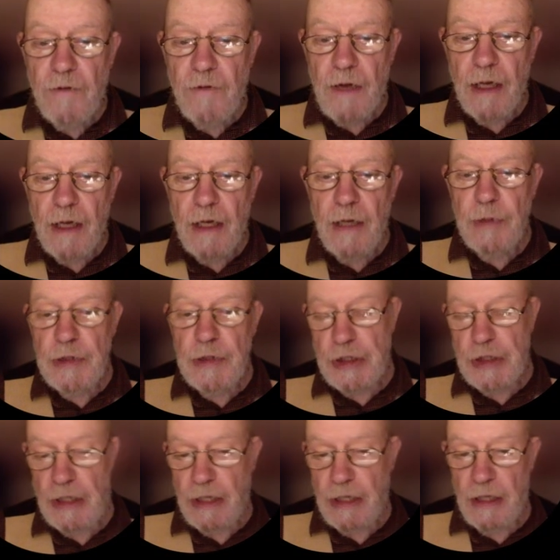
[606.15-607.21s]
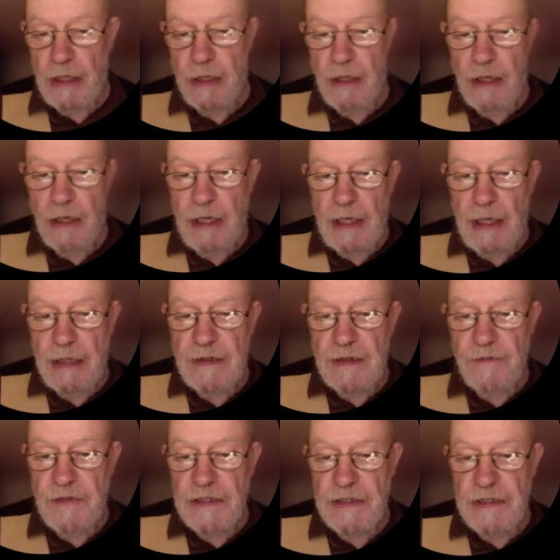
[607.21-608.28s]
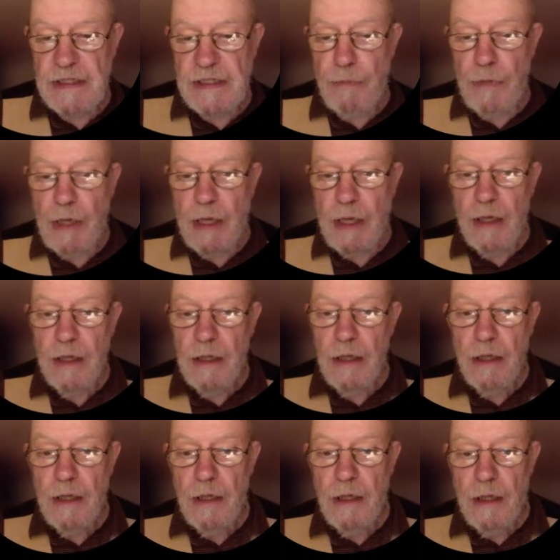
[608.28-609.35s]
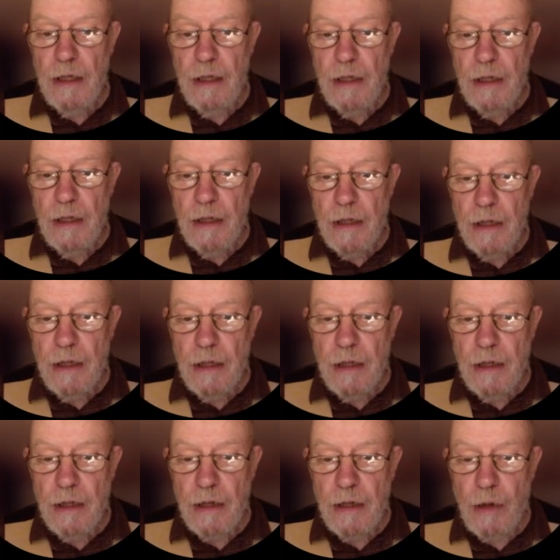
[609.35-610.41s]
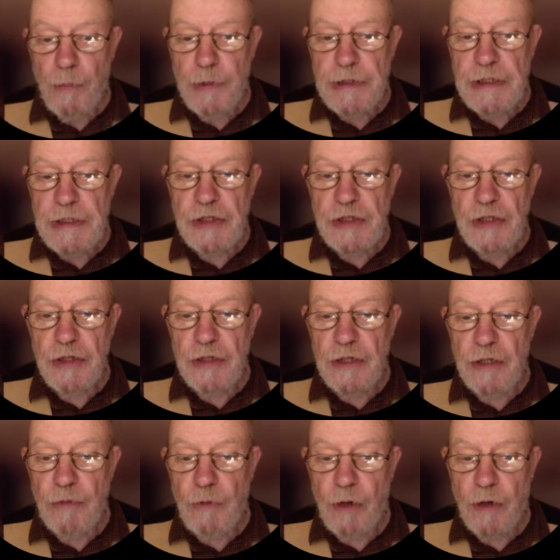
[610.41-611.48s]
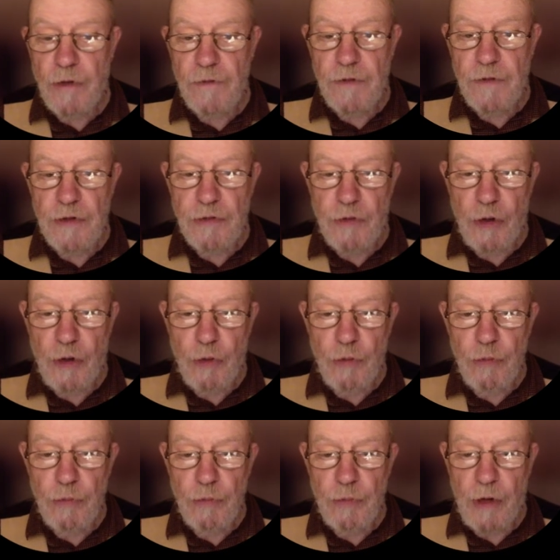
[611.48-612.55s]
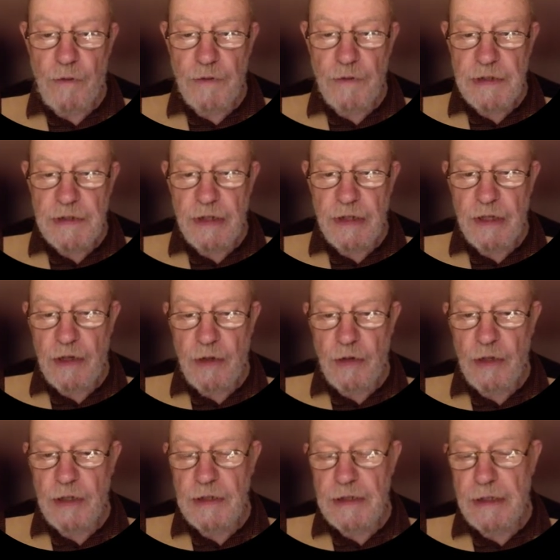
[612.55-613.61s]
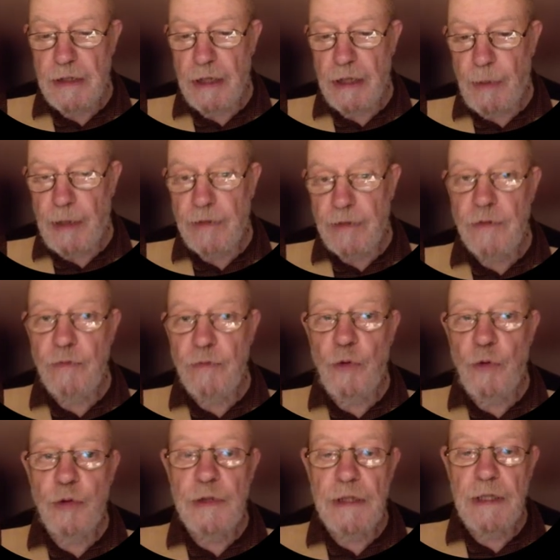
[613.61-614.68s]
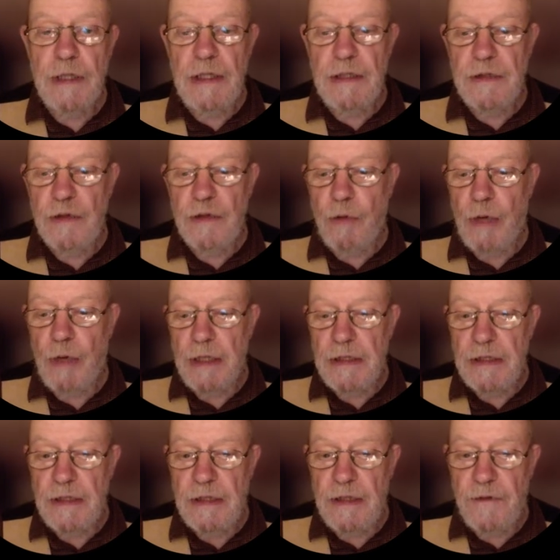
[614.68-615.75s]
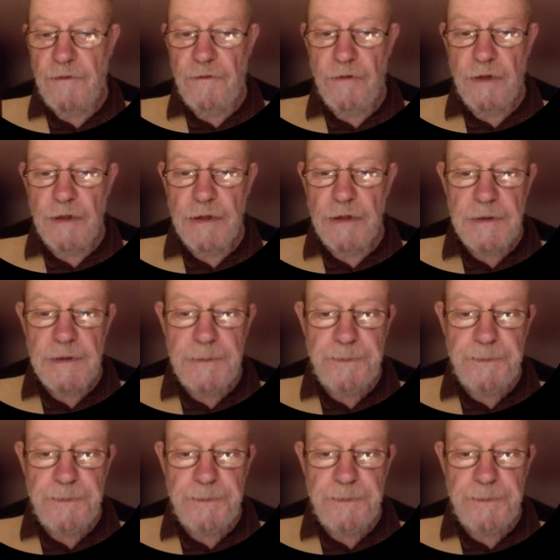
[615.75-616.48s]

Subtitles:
final image here is of a similar composition to the one of the drone, but obviously the colours and the amount of water is quite different.